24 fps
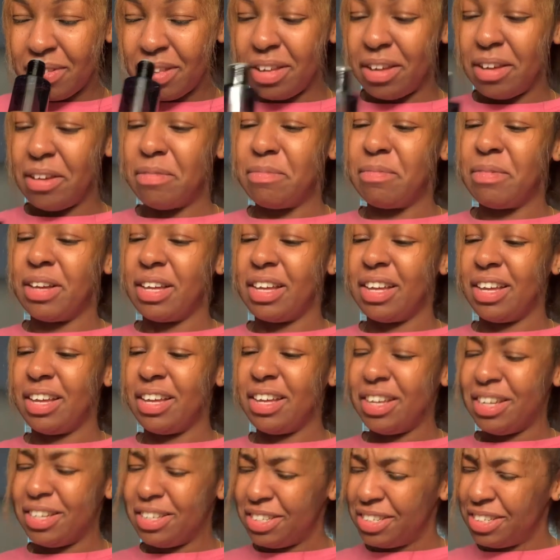Oh, my
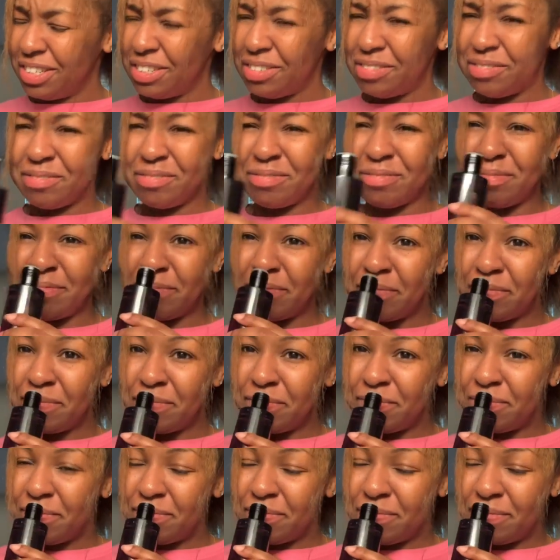gosh.
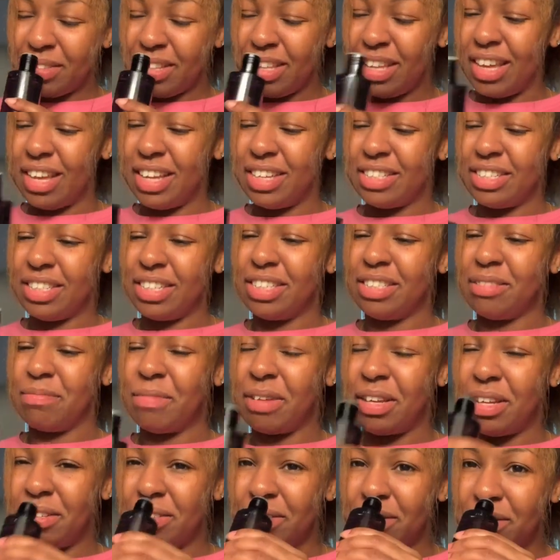Yes, it
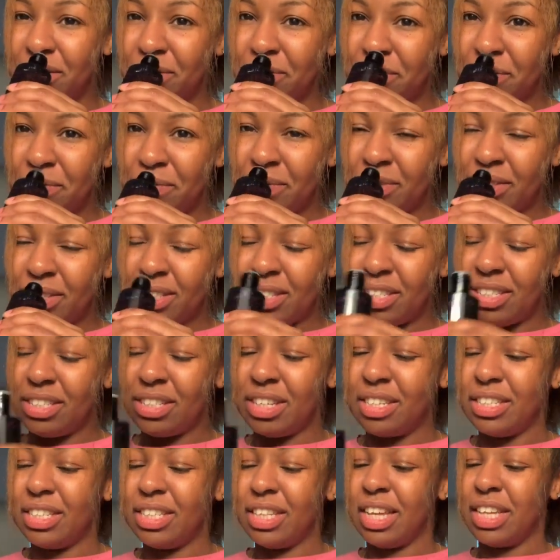smells
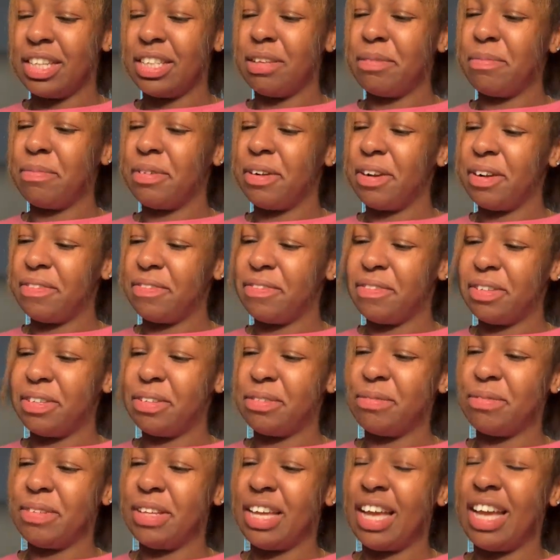just like the
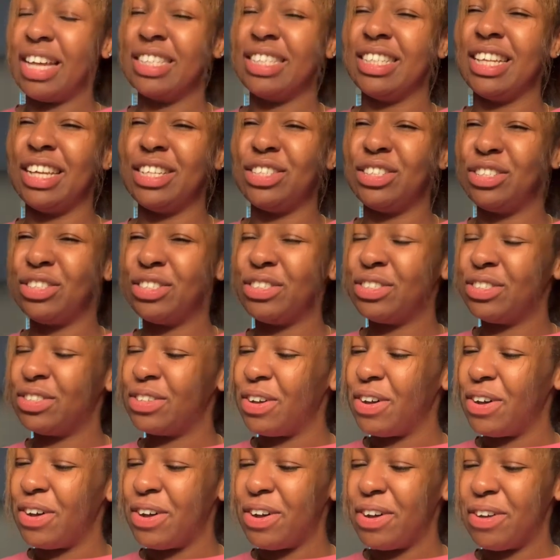perfume. It has that
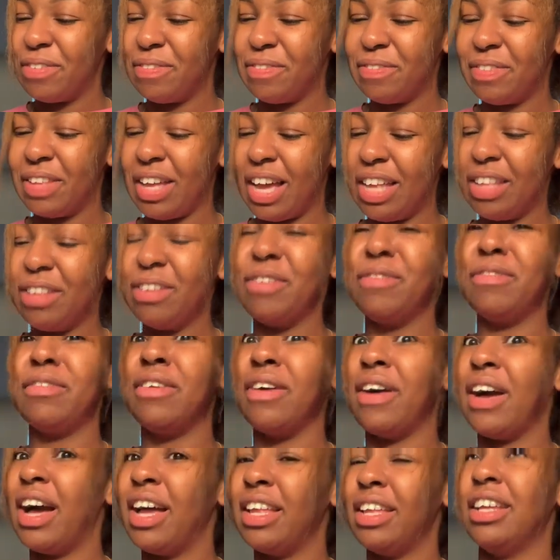soft. I don't even know
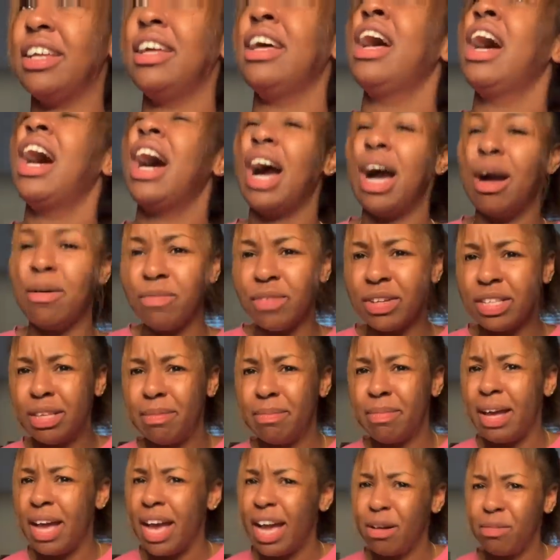how to. I'm really
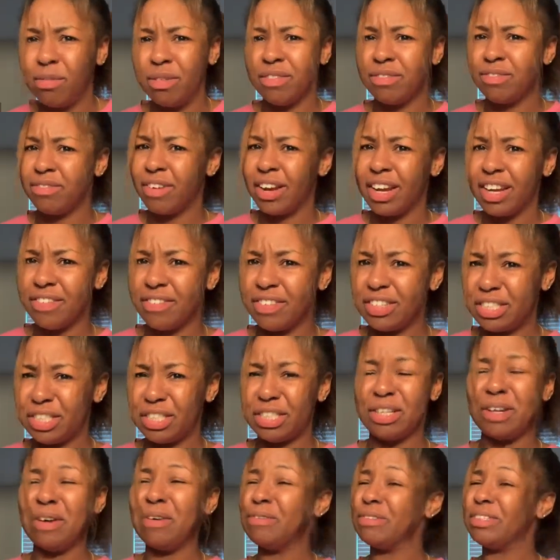bad with fragrance
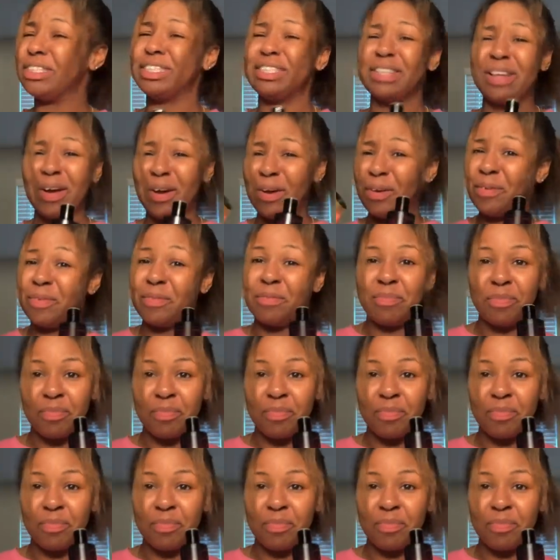notes, so